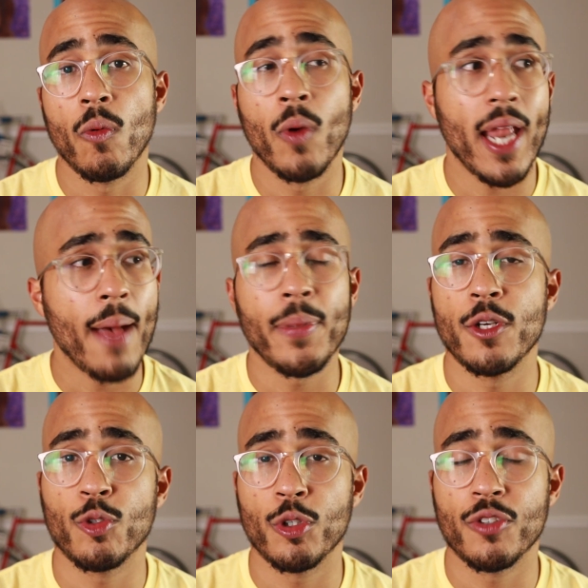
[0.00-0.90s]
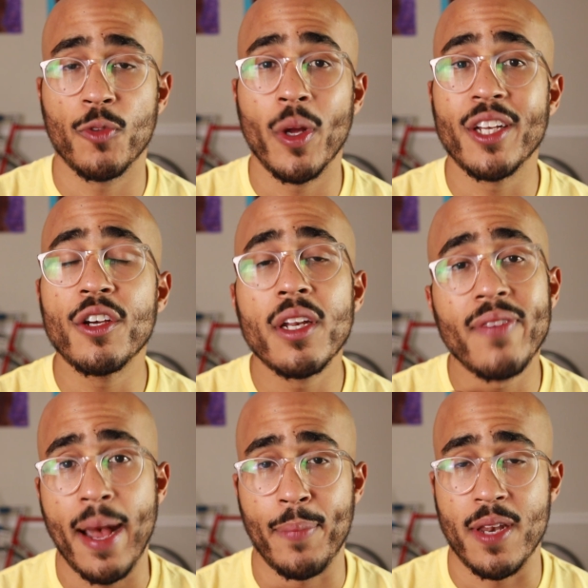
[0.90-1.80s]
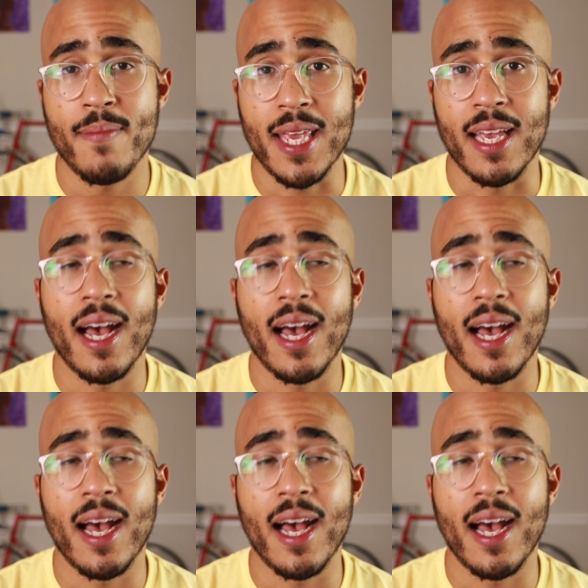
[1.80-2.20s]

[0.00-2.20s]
What happened to George Floyd could have happened to me.